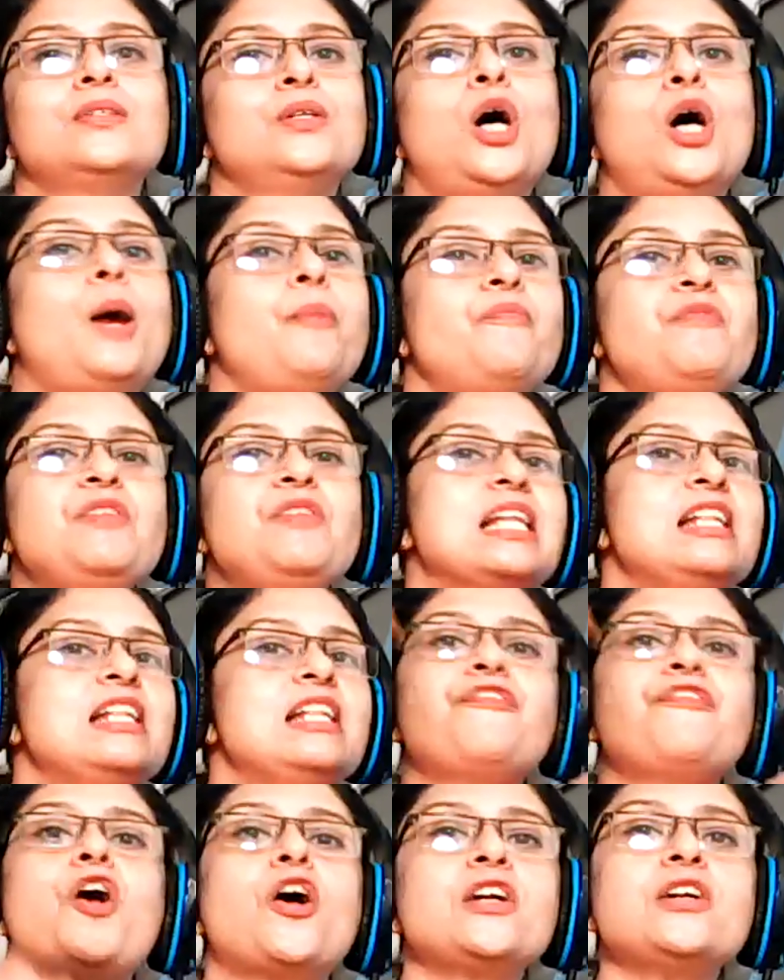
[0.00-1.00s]
obviously in the
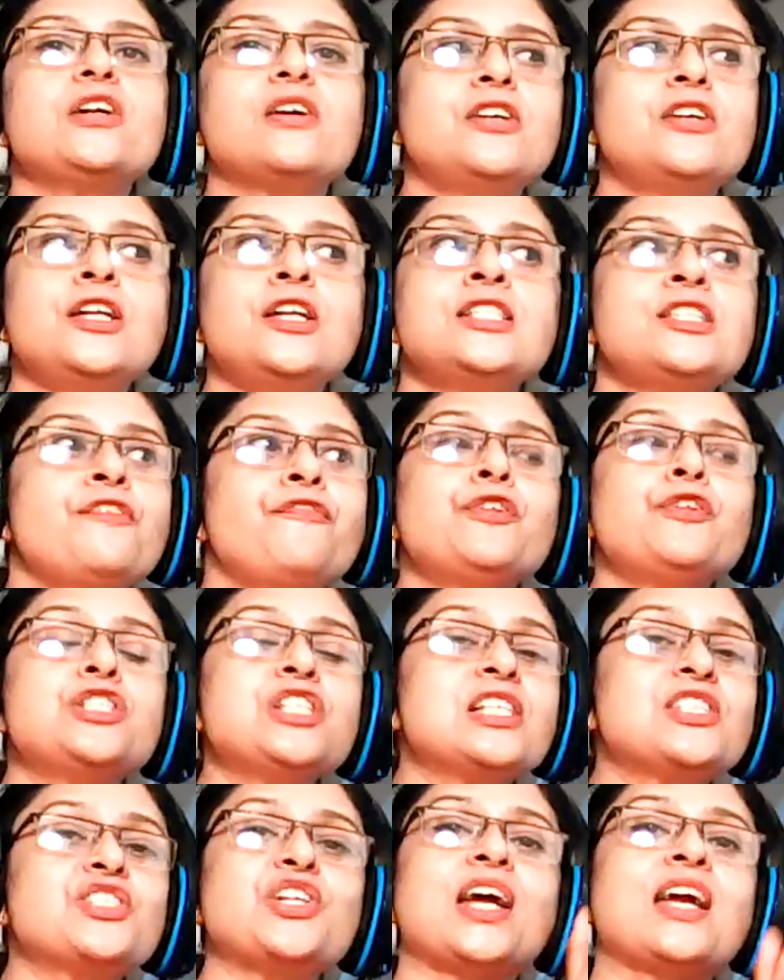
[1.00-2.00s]
foreign countries if you
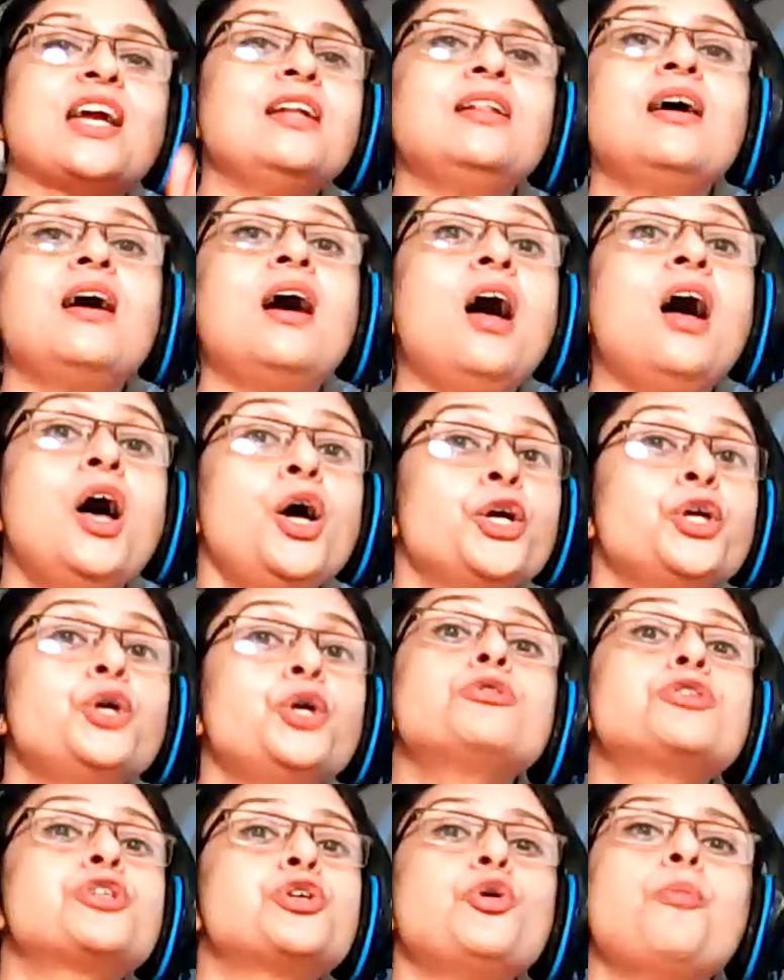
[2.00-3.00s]
just check in the
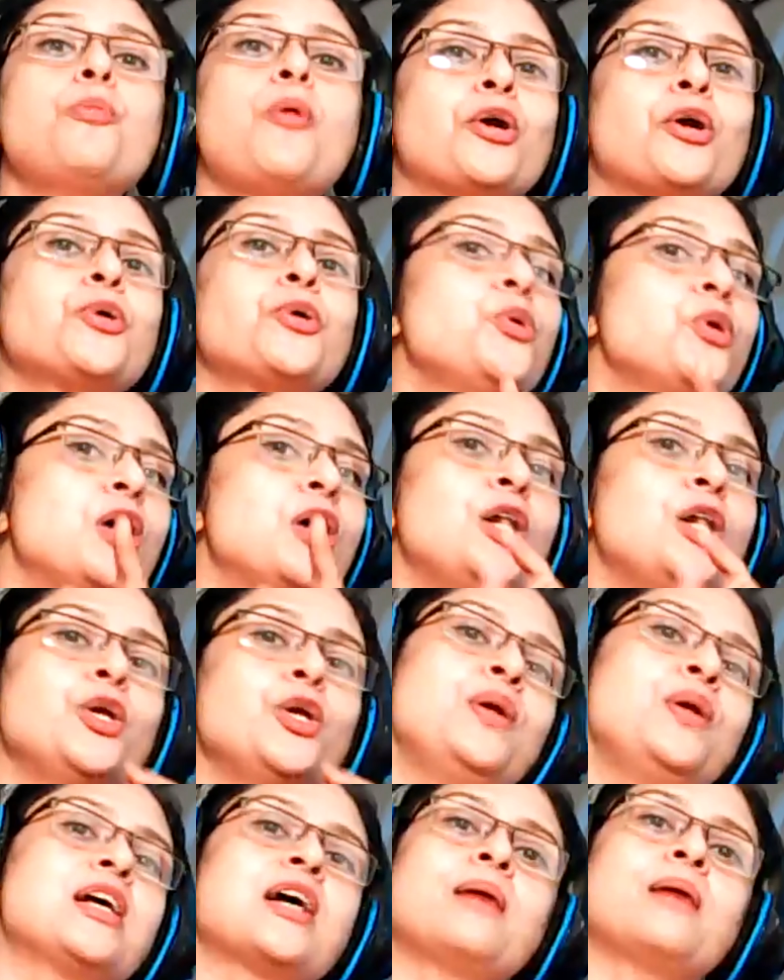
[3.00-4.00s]
youtube or google you
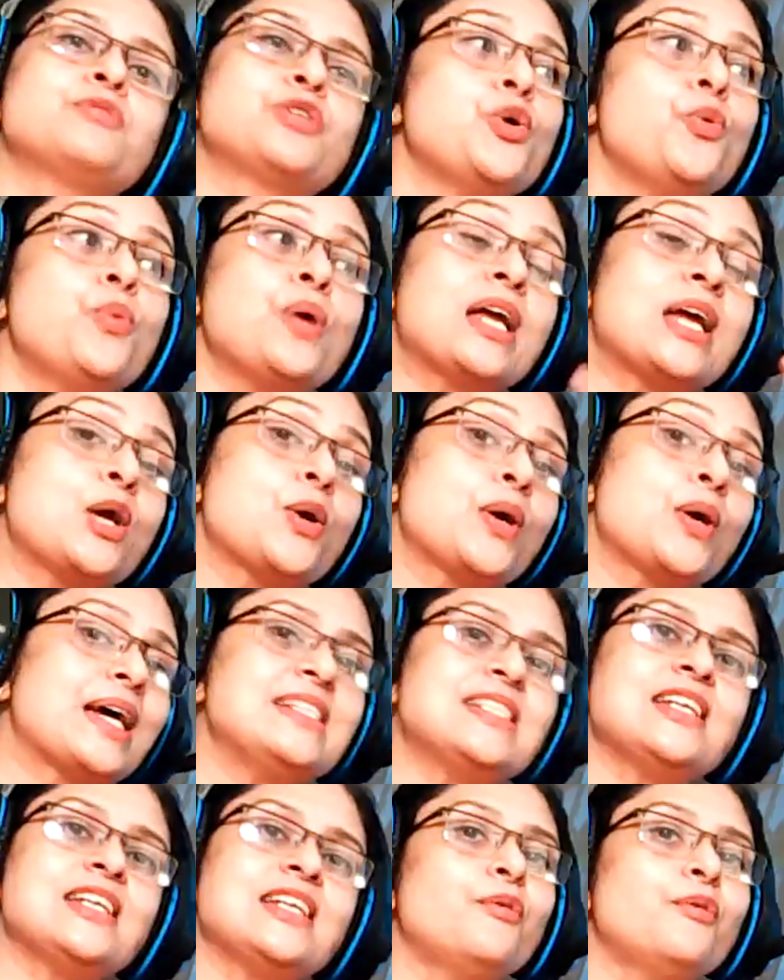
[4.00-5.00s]
will come to you you can
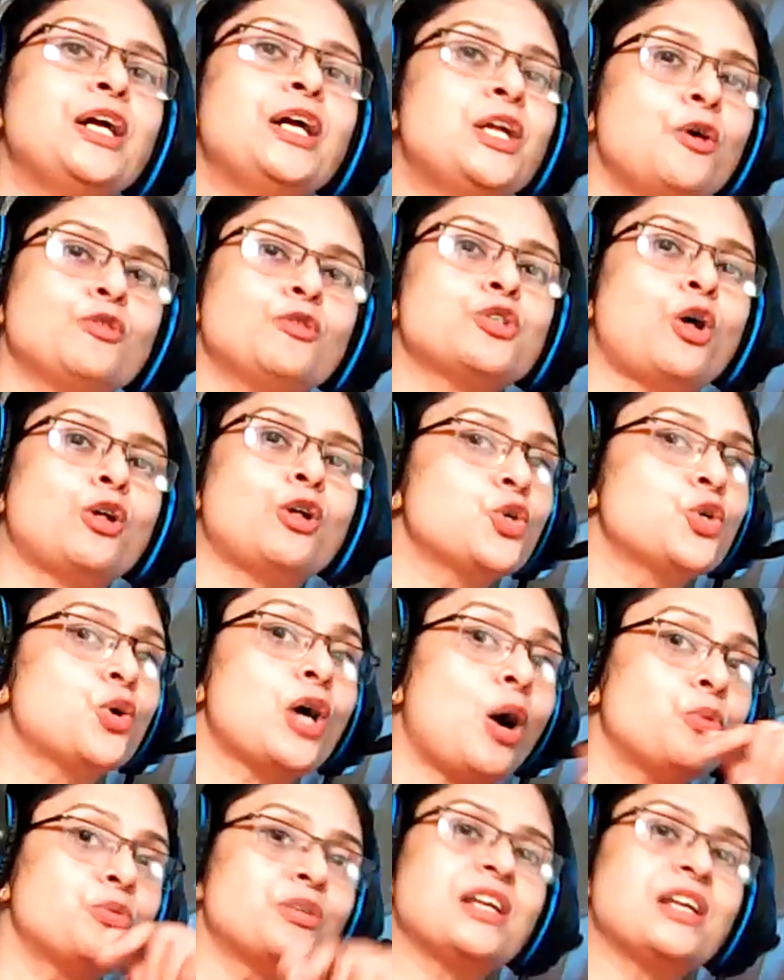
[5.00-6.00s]
see the videos also
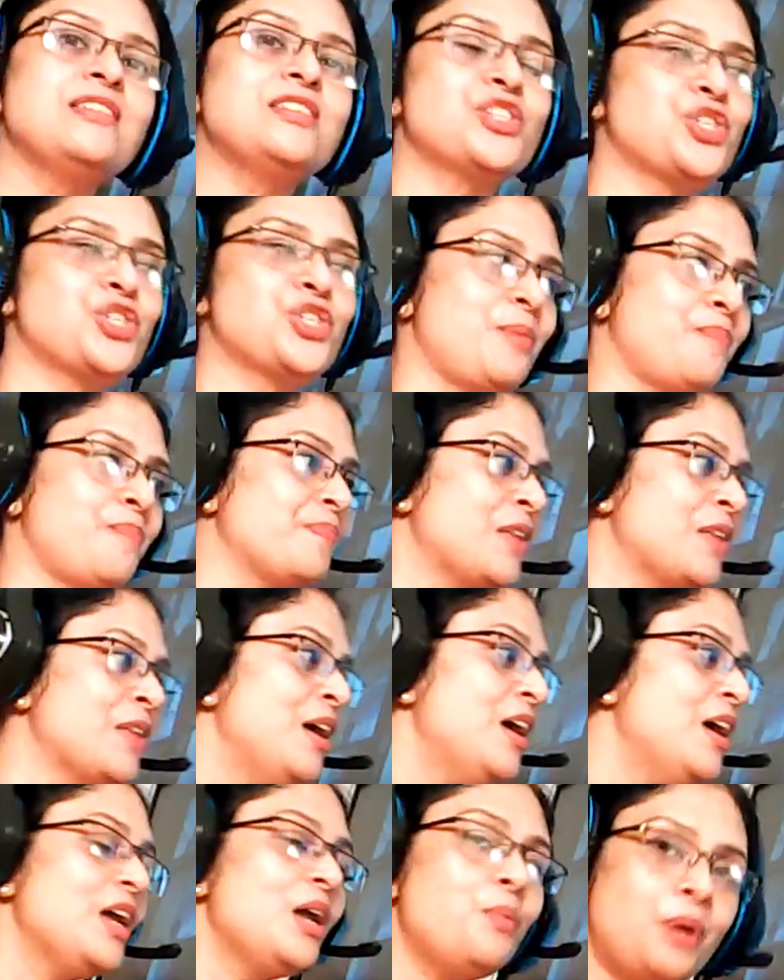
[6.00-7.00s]
counting the sheep
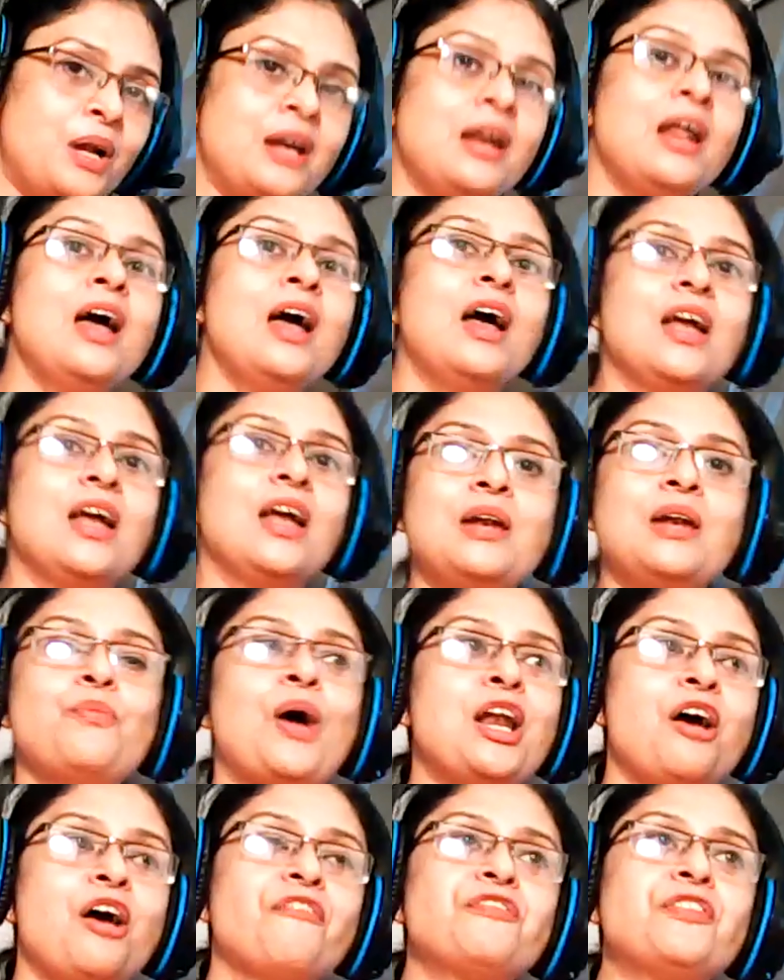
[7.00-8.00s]
even uh-huh. in
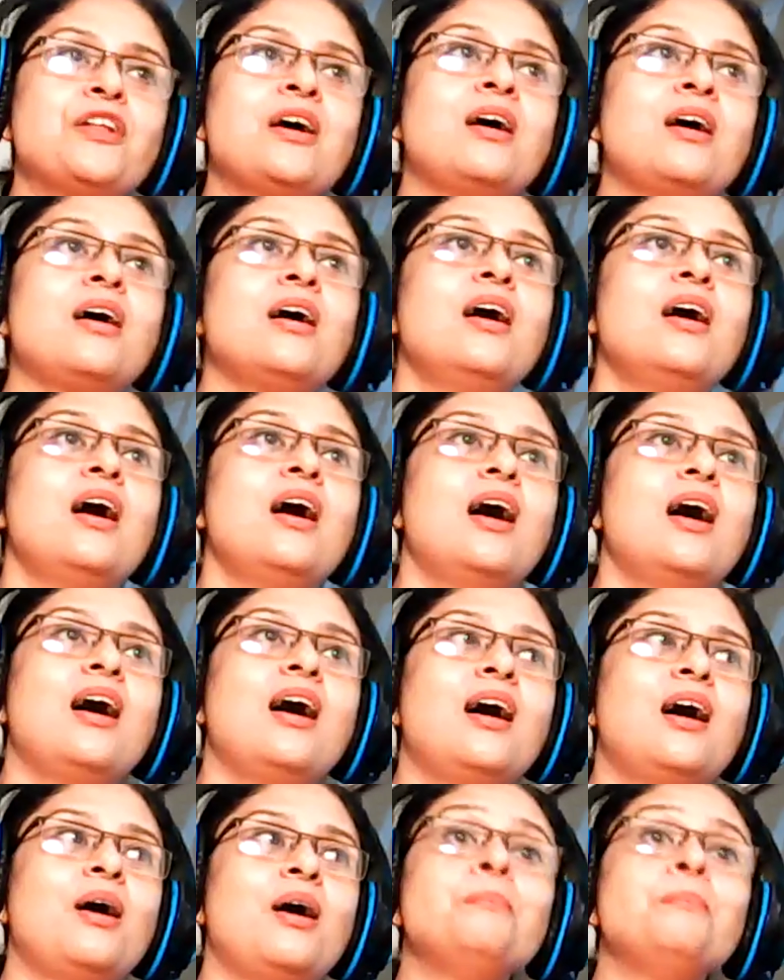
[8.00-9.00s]
one of the
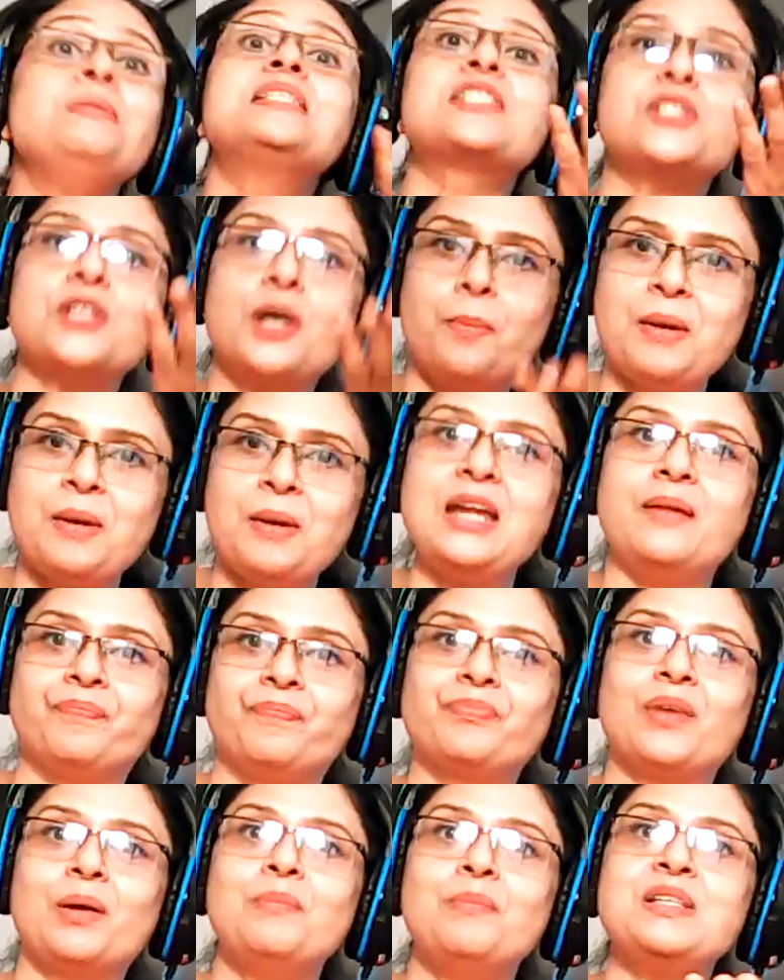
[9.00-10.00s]
uh, mr bean
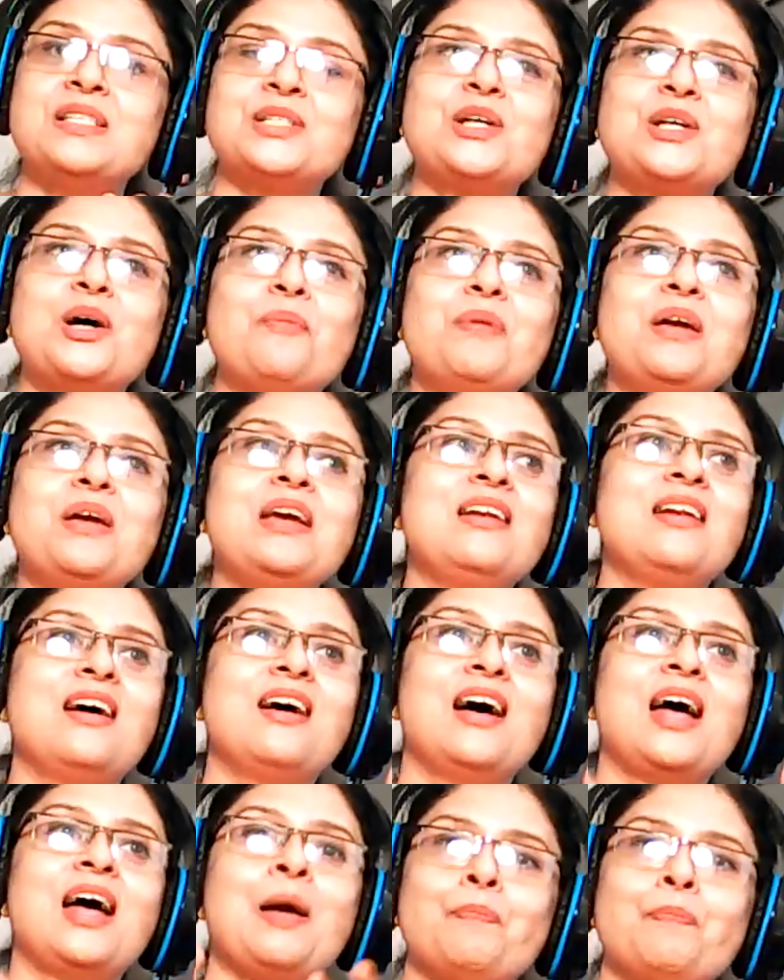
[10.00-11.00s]
mr bean
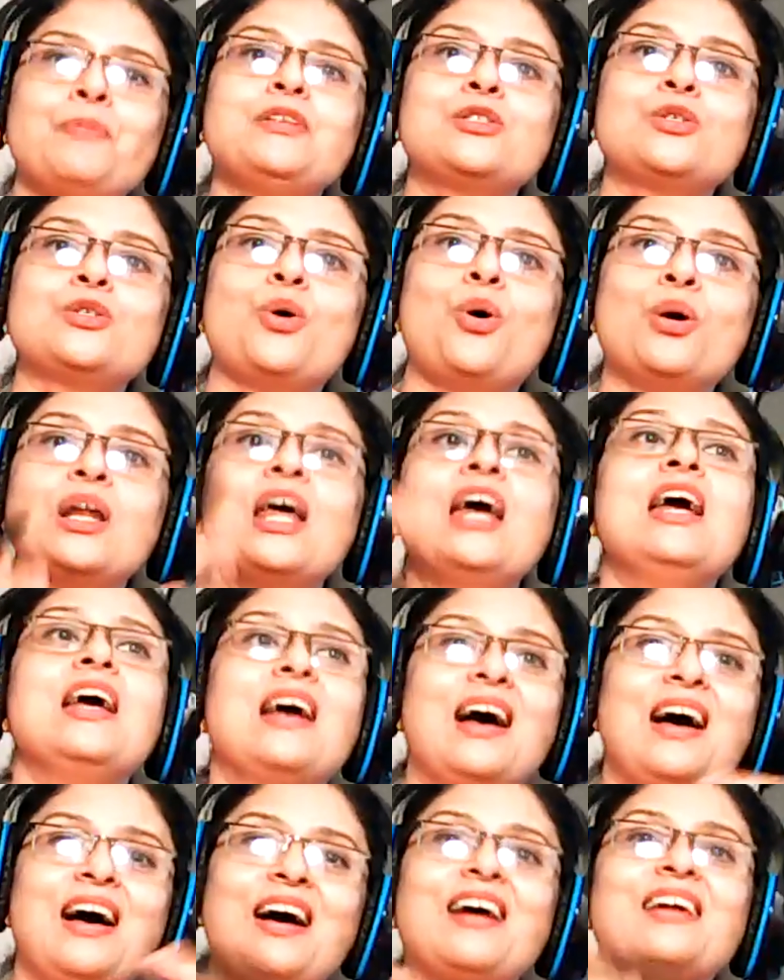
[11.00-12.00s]
uh, episode
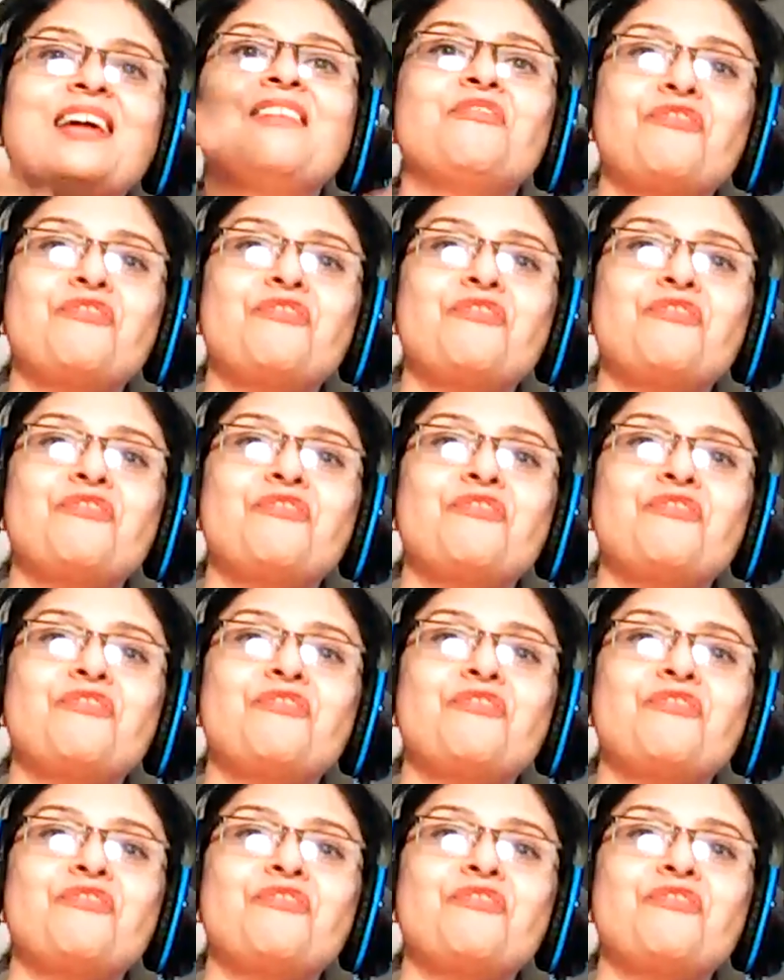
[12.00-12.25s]
uh,